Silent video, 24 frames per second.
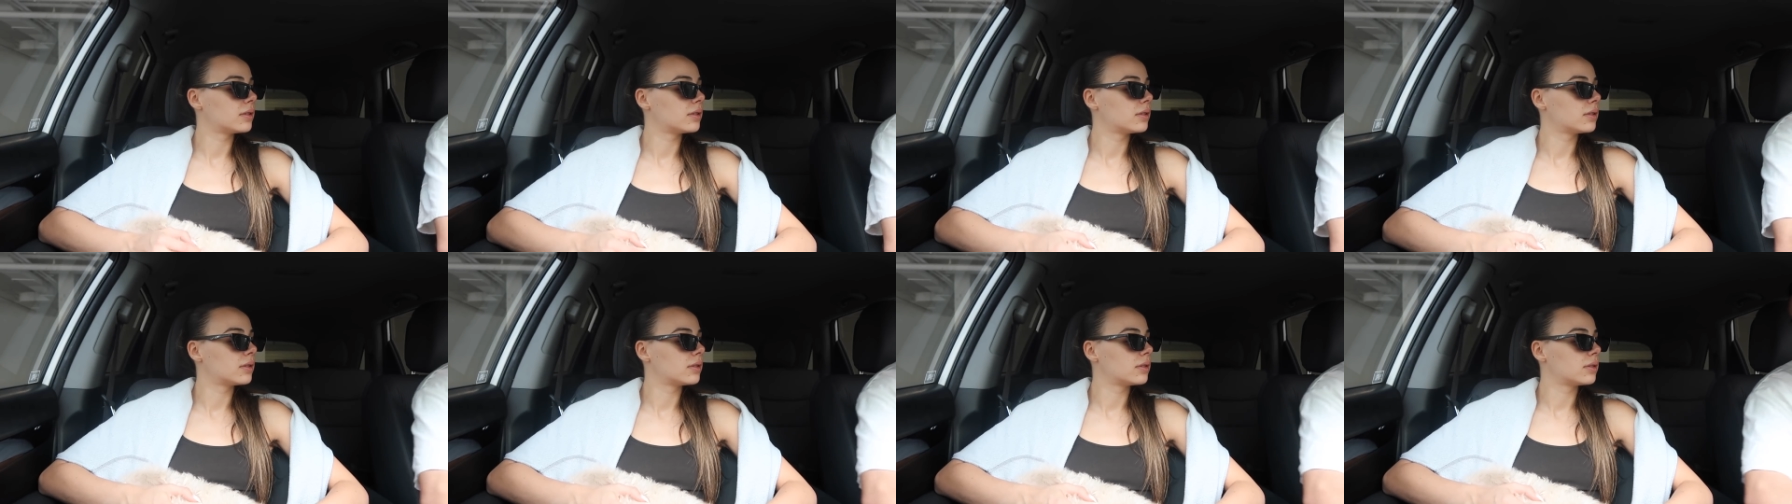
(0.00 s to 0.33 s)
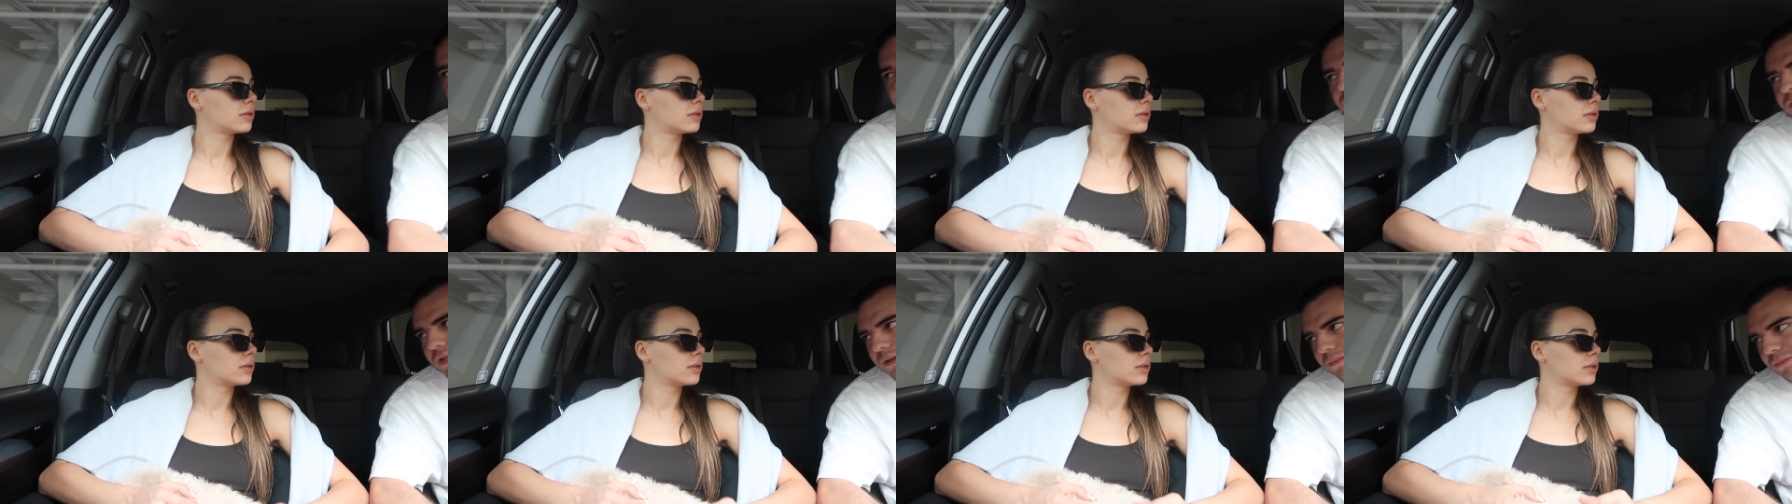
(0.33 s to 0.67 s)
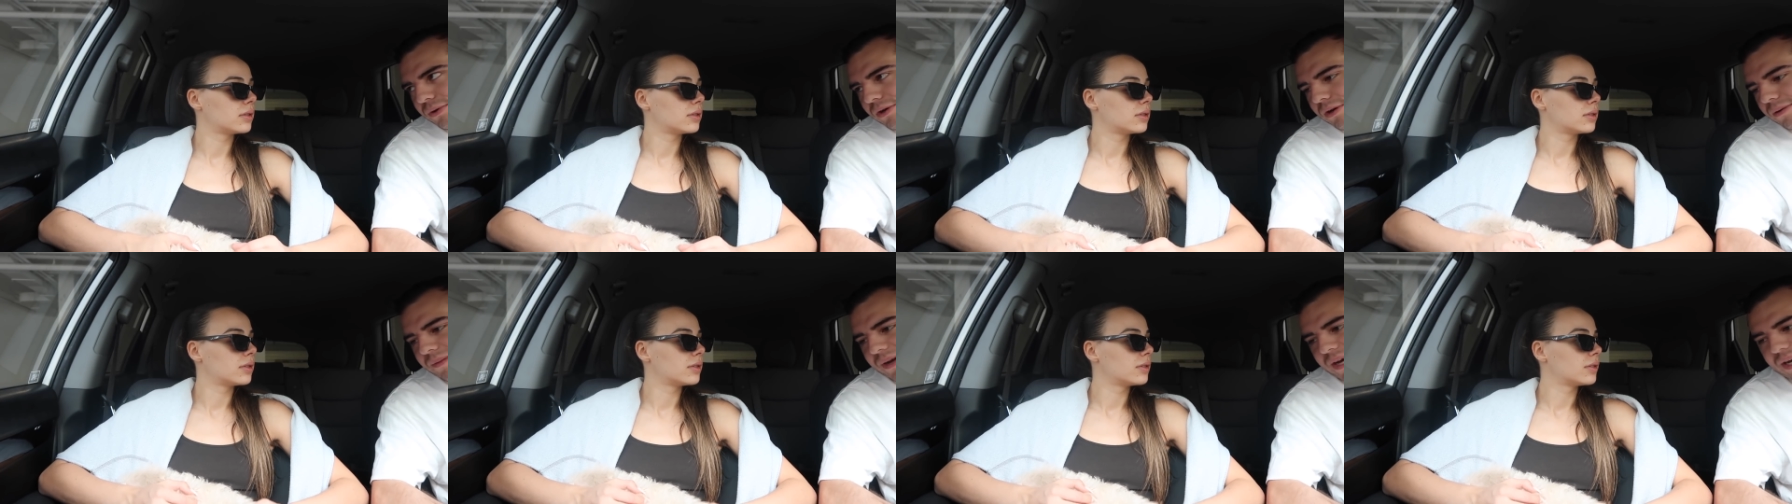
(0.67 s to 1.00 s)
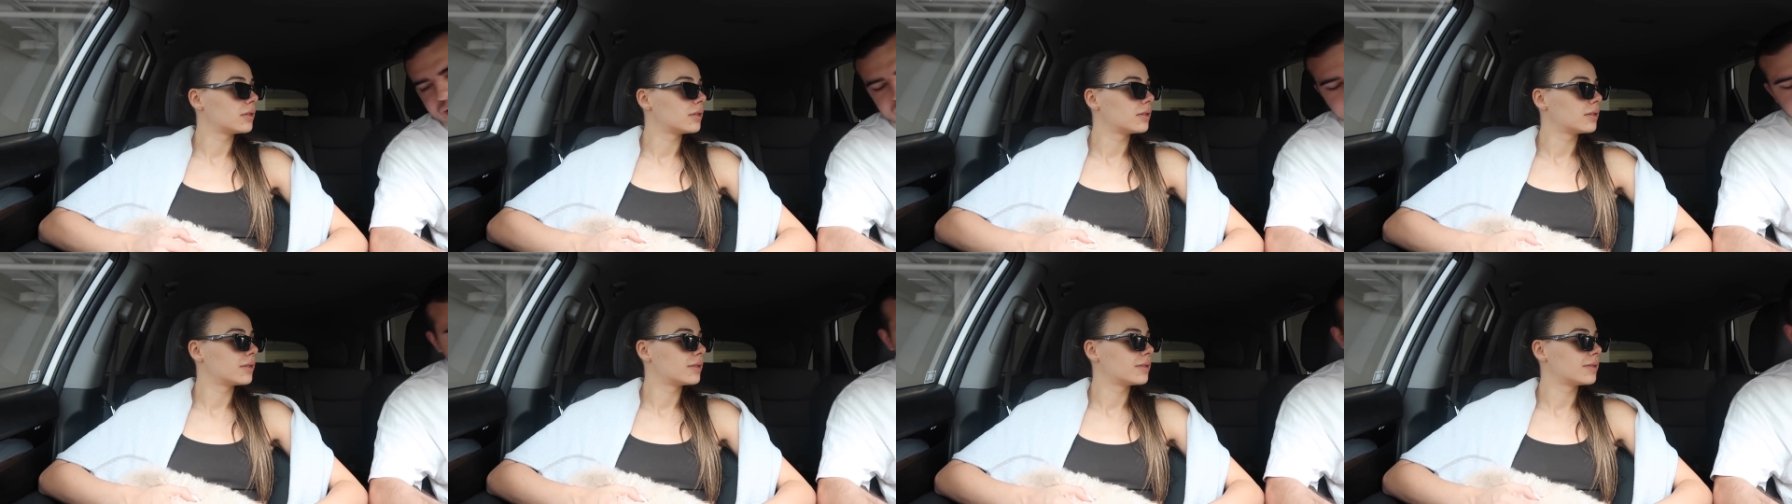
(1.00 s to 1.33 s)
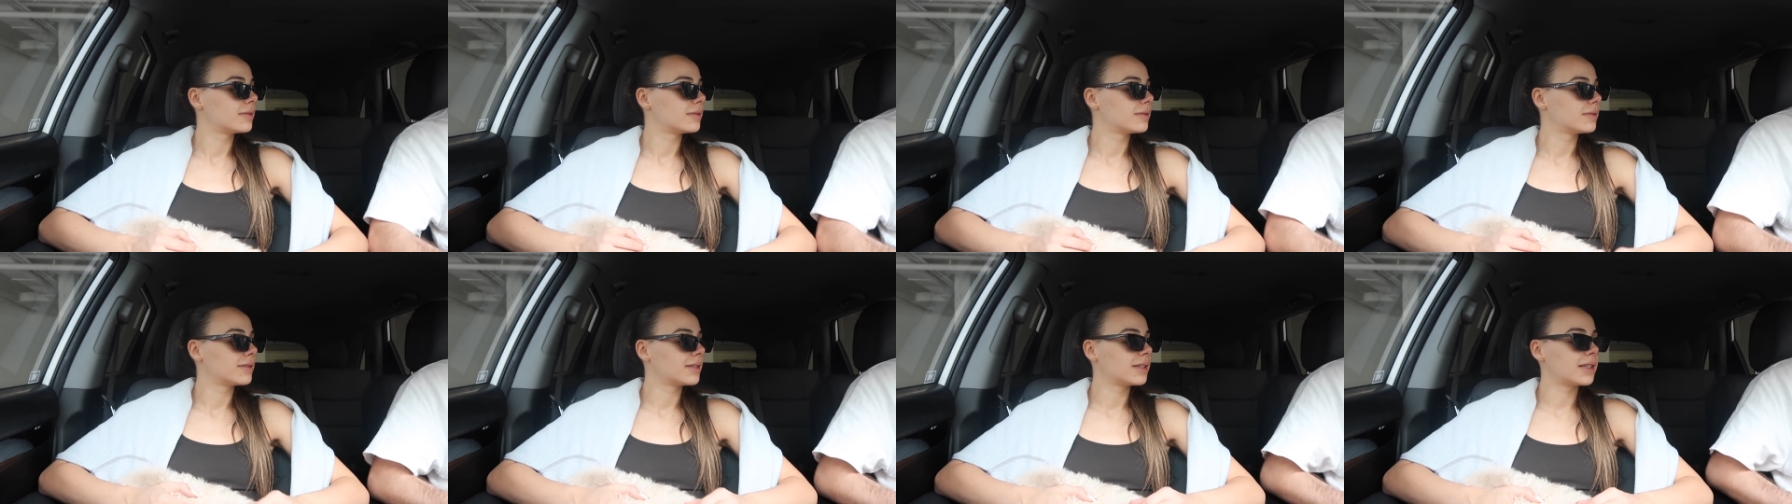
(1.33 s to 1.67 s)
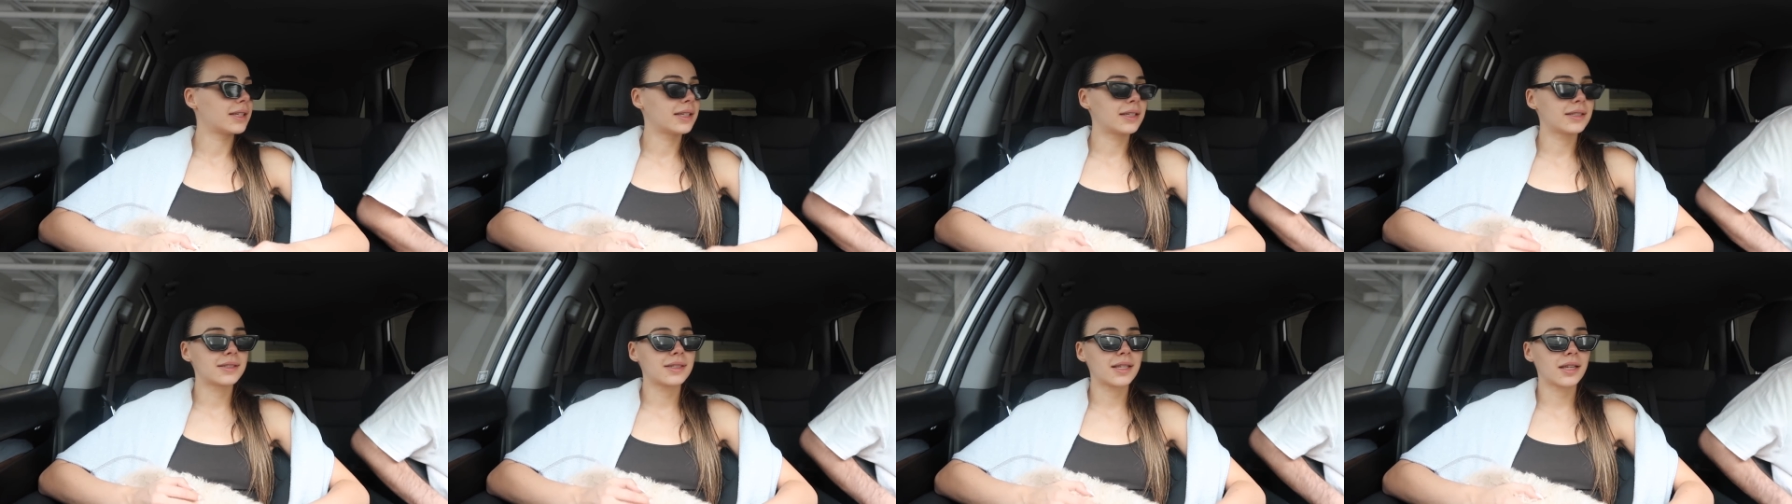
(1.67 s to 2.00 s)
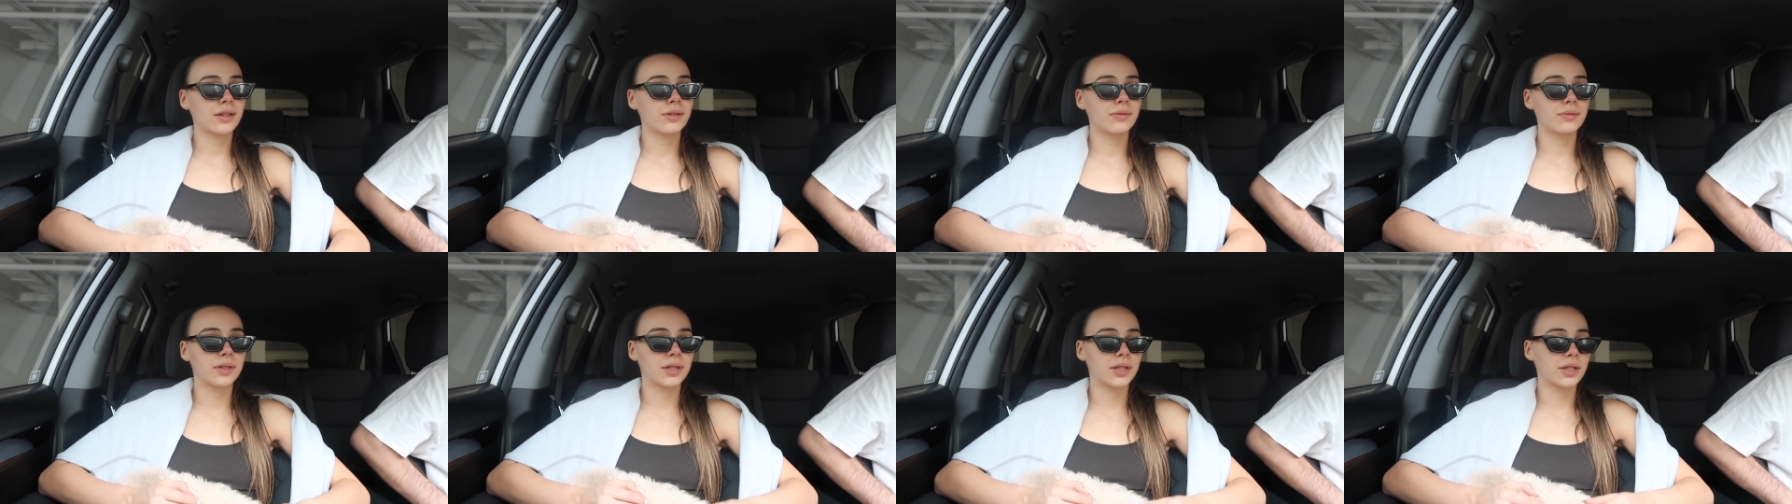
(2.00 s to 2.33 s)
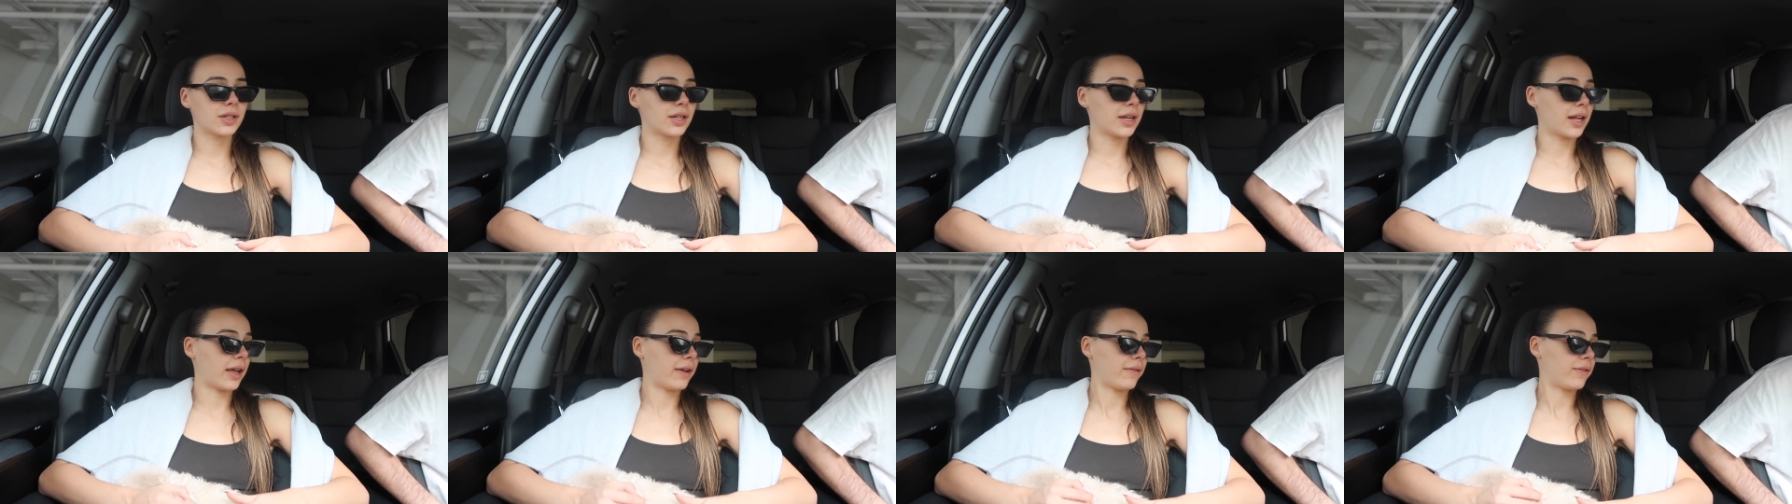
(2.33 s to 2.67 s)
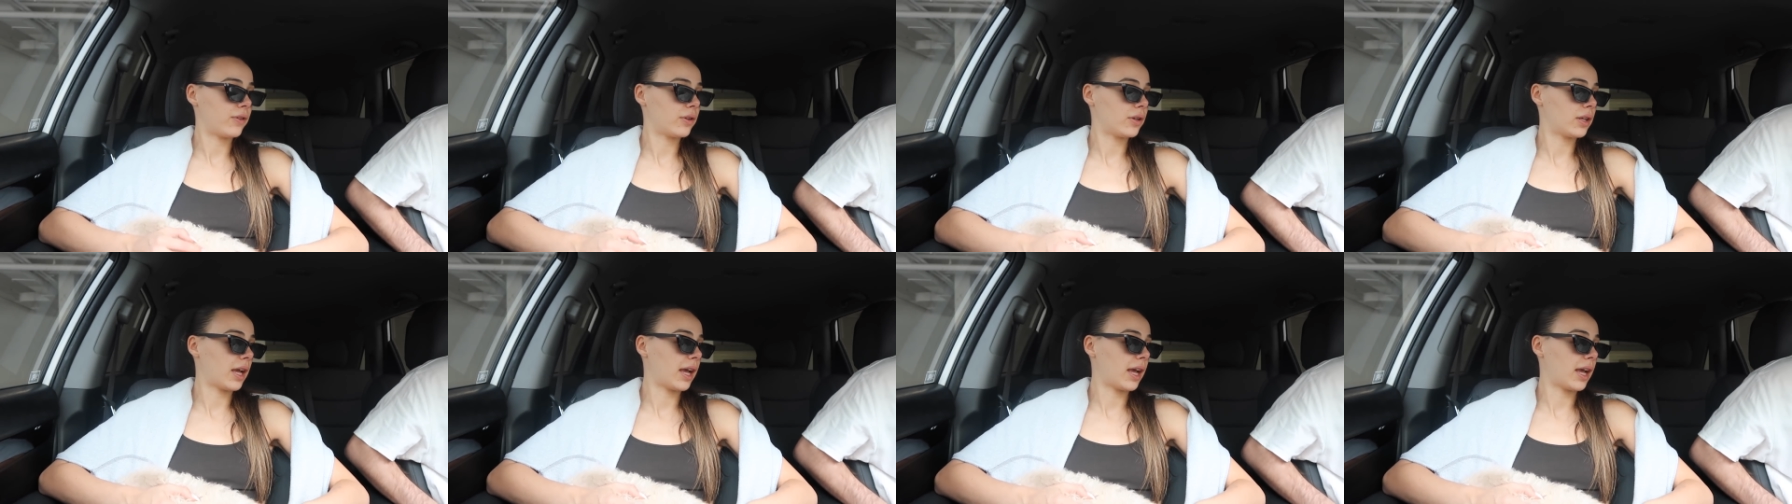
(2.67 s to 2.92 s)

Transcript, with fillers: The 13 Pro Max. He has like a really good iPhone.